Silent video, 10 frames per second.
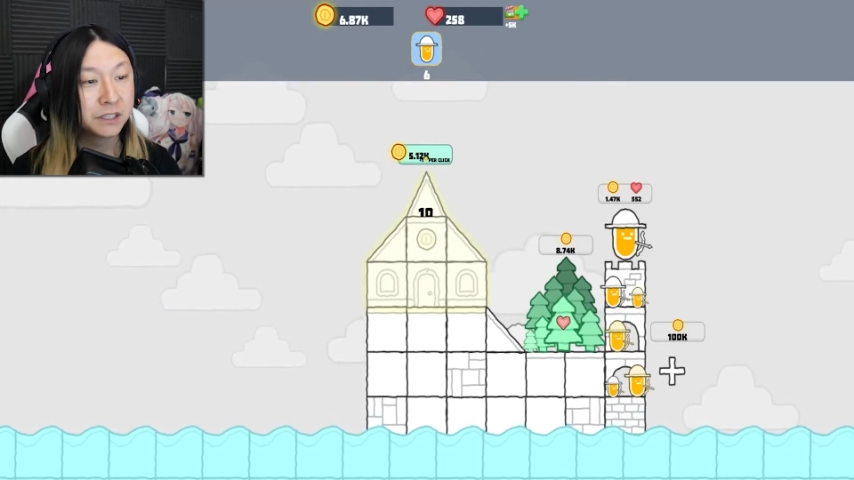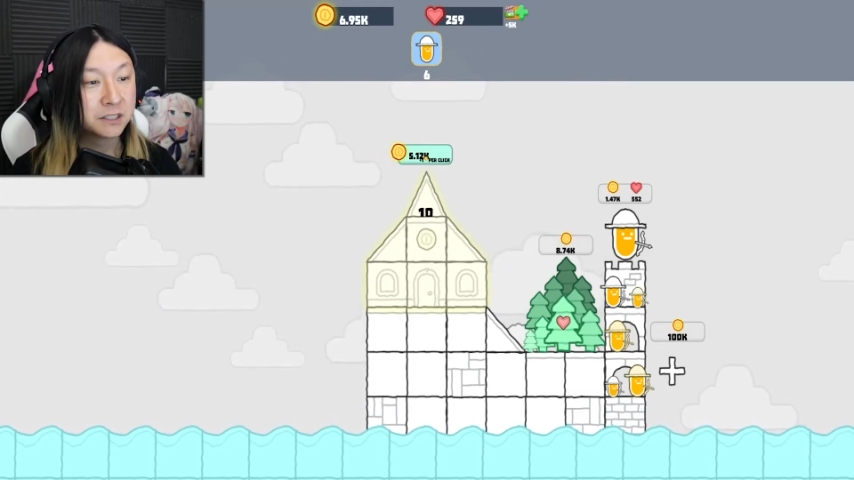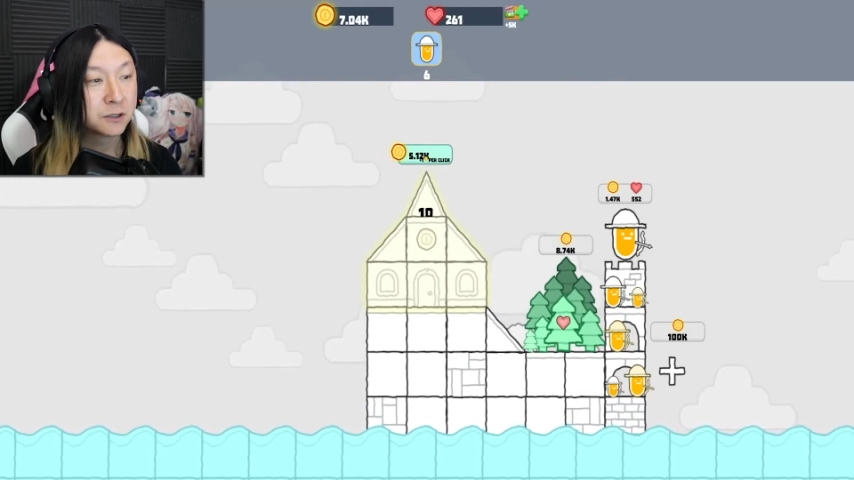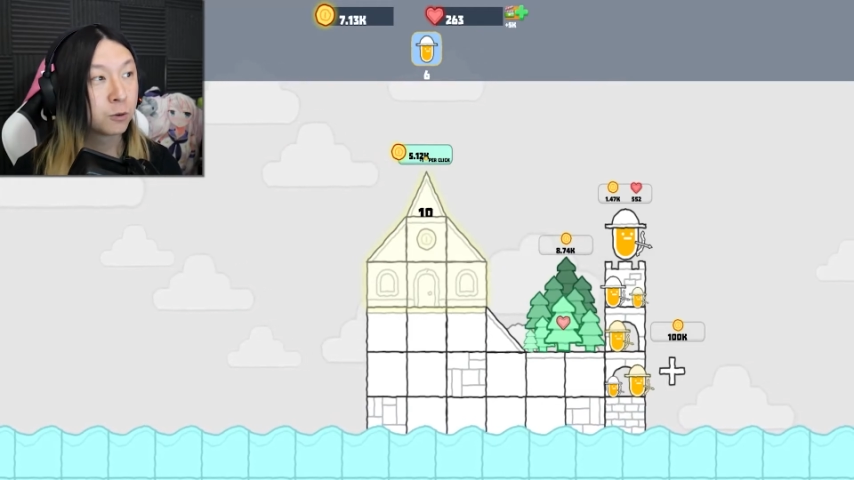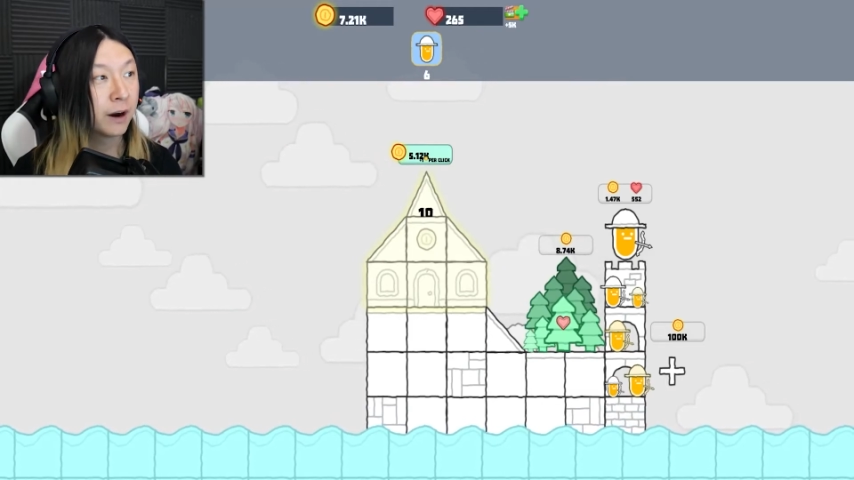
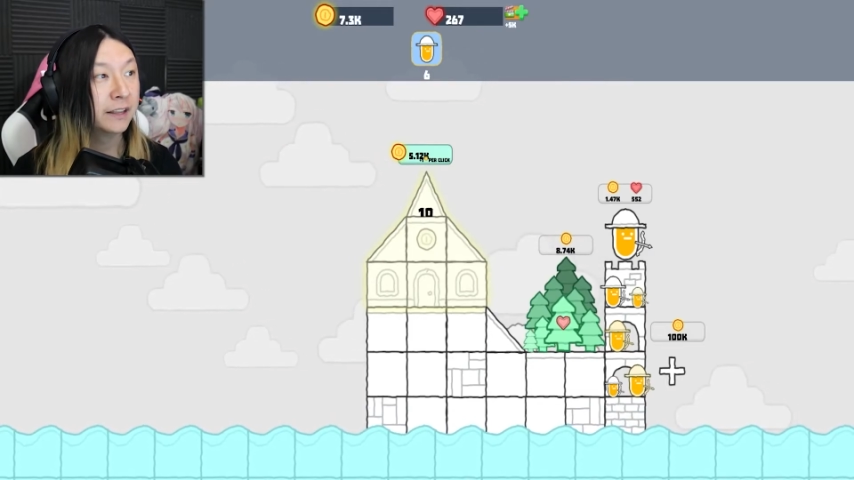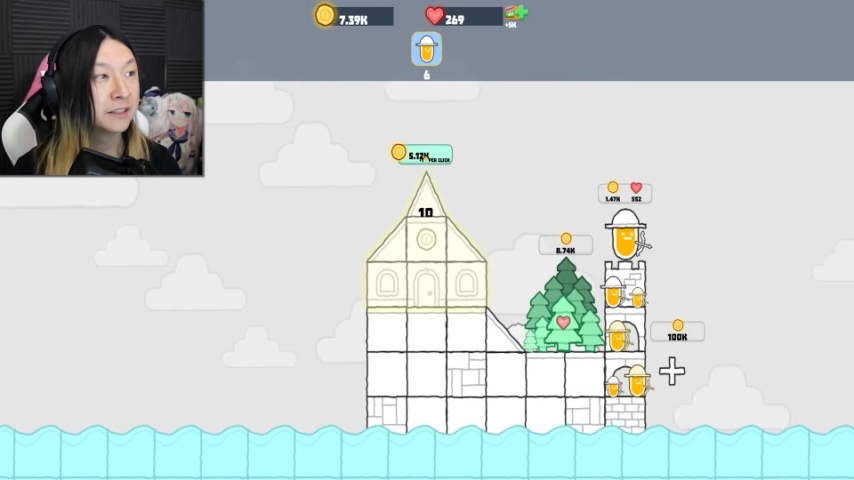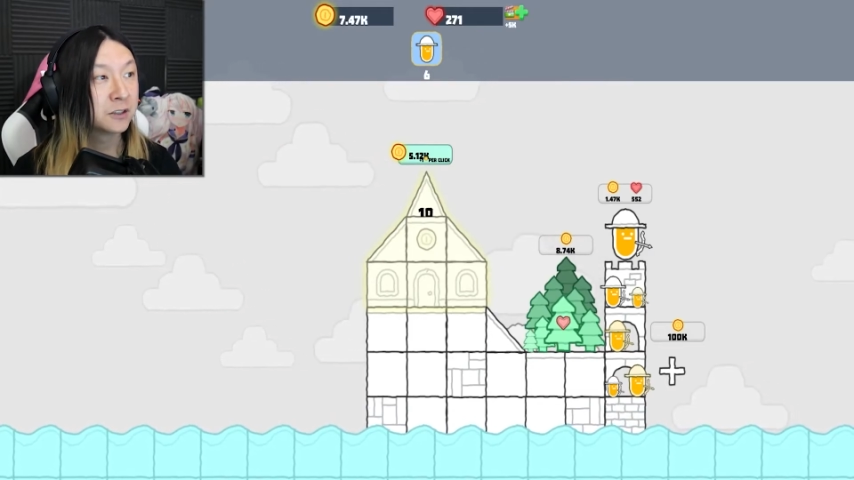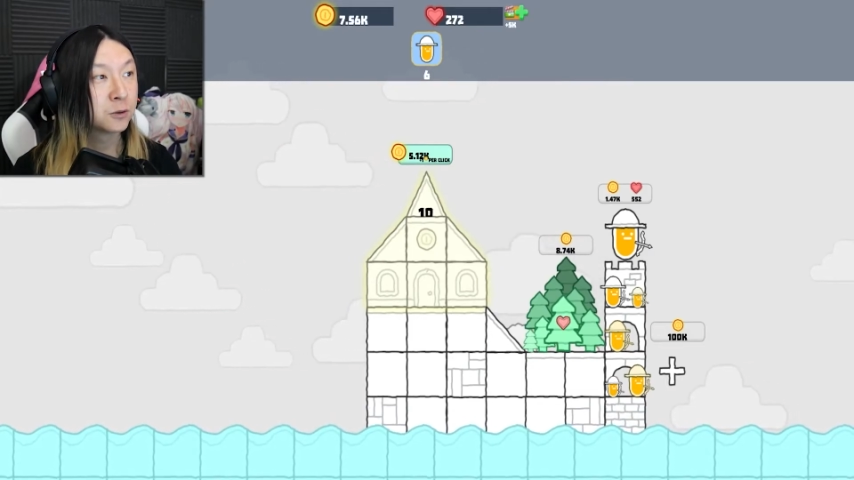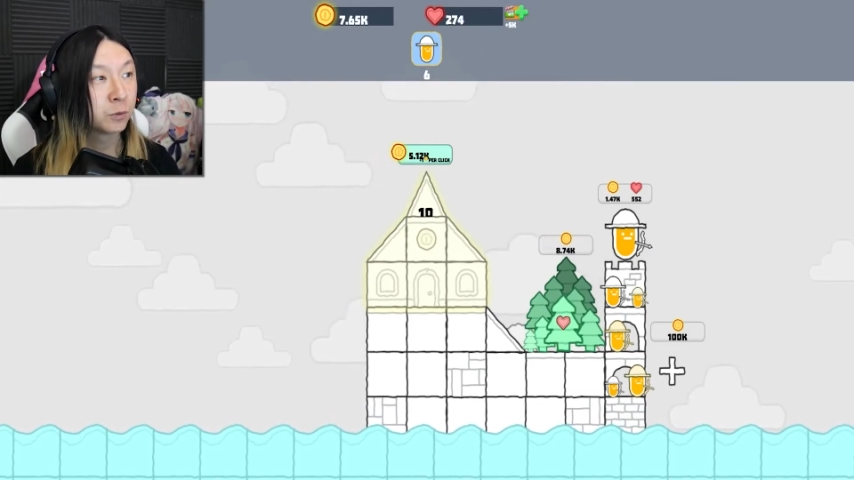This is great.
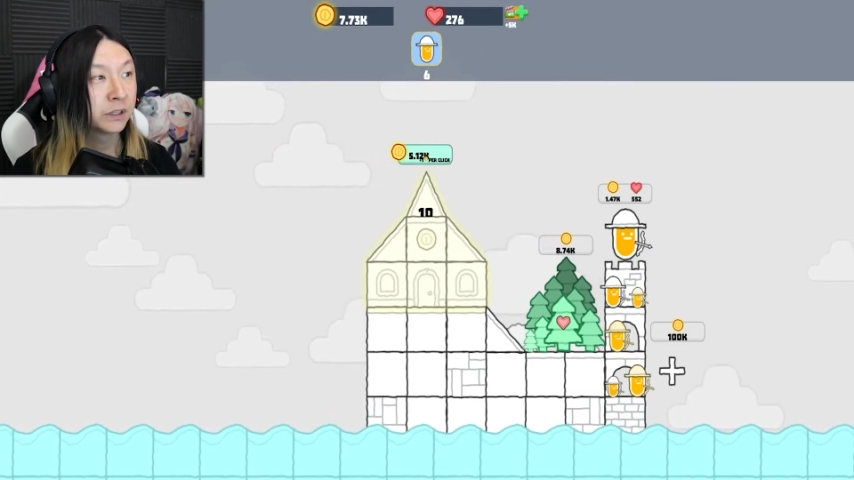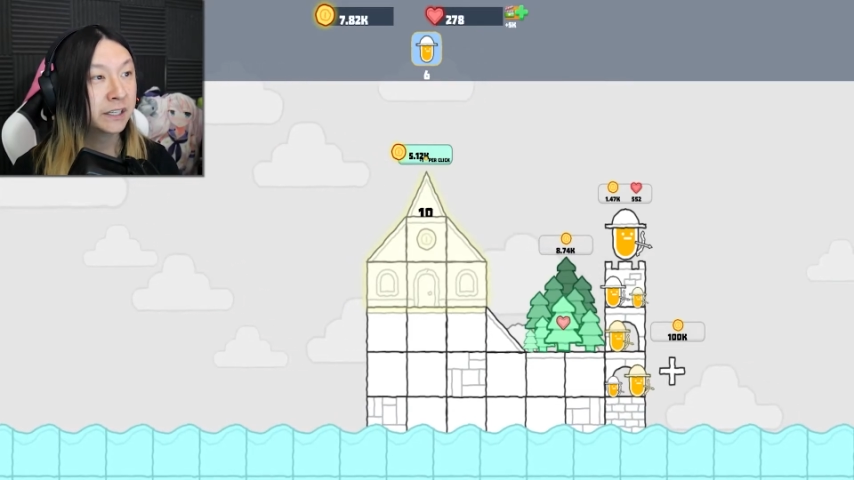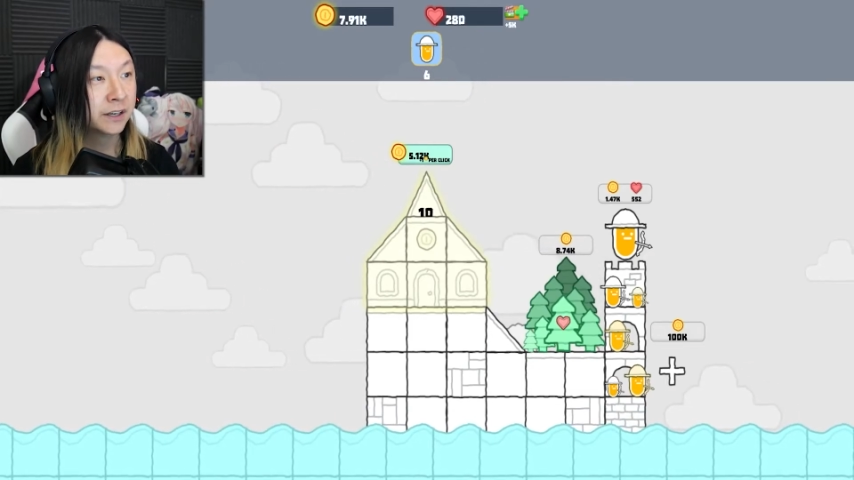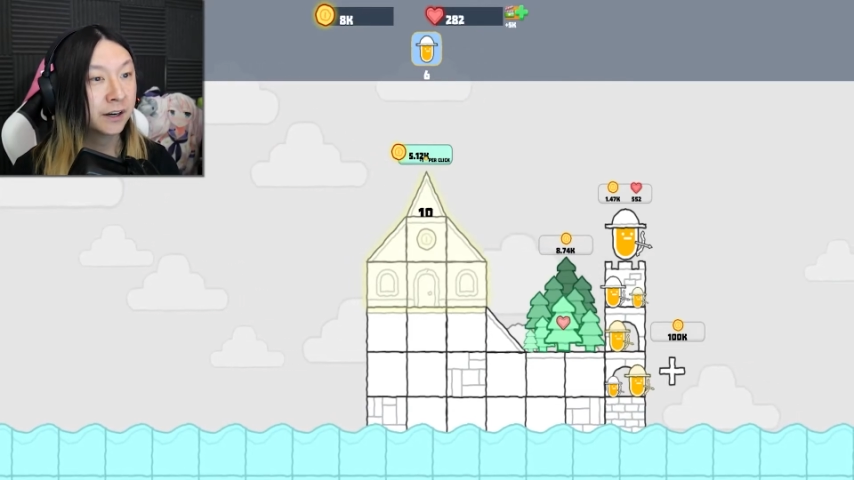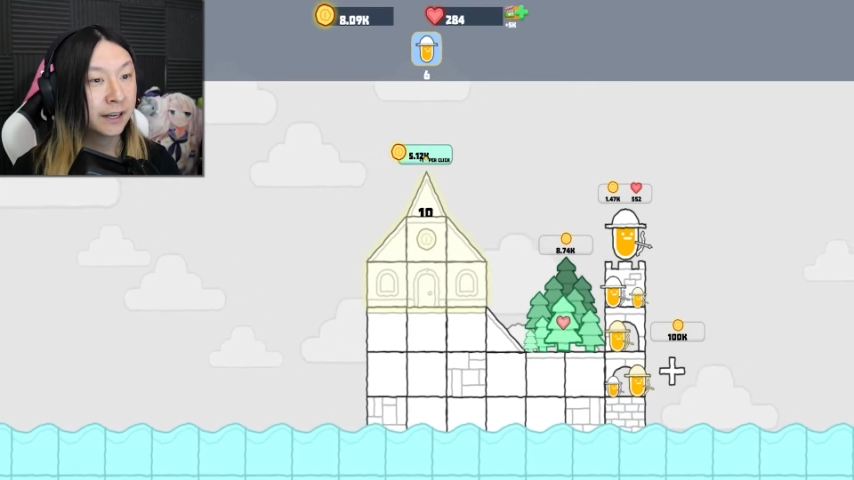This is really
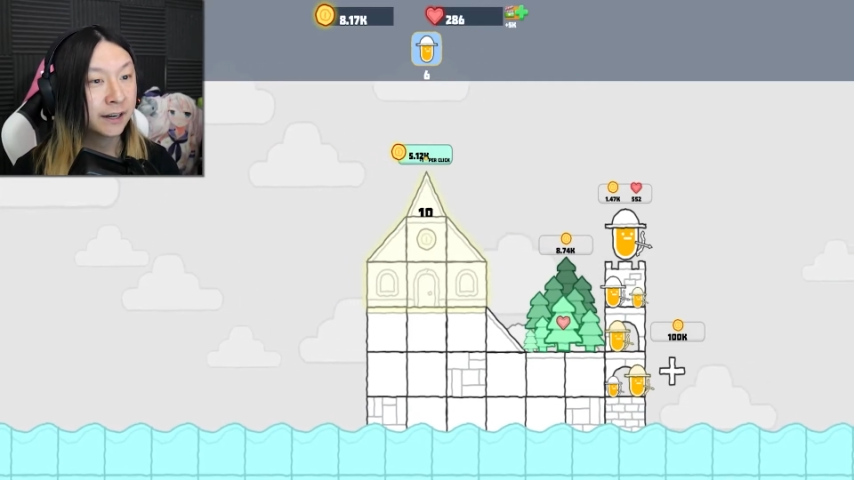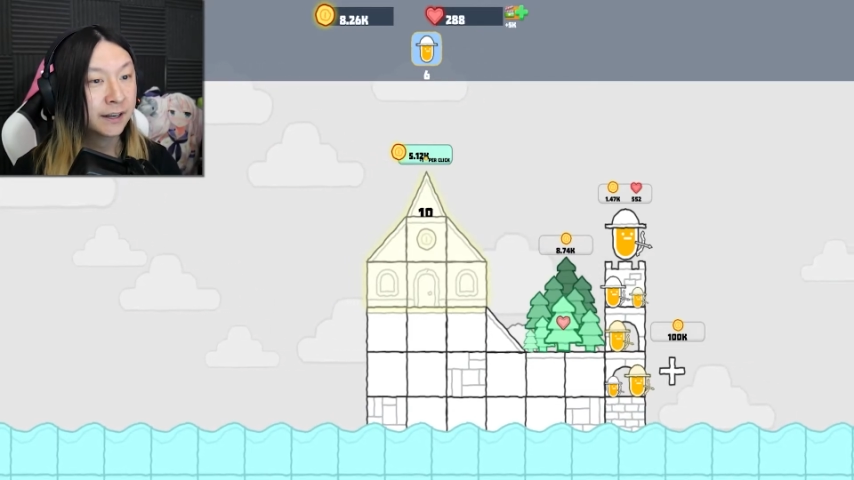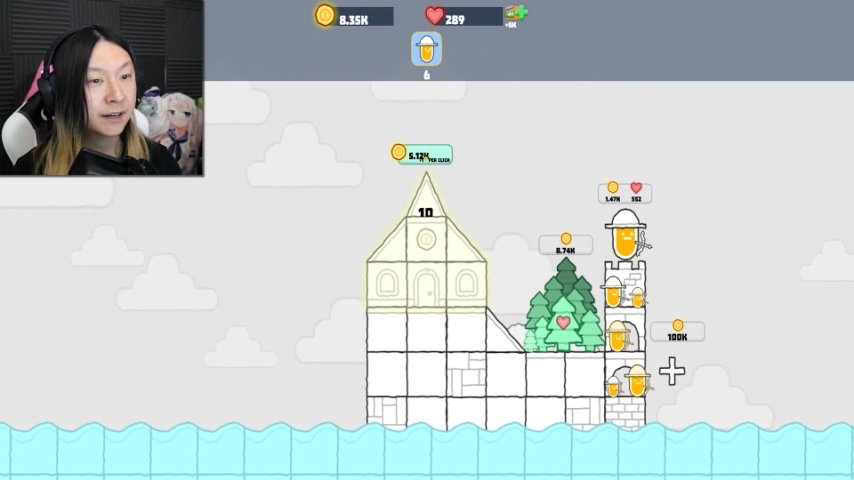good.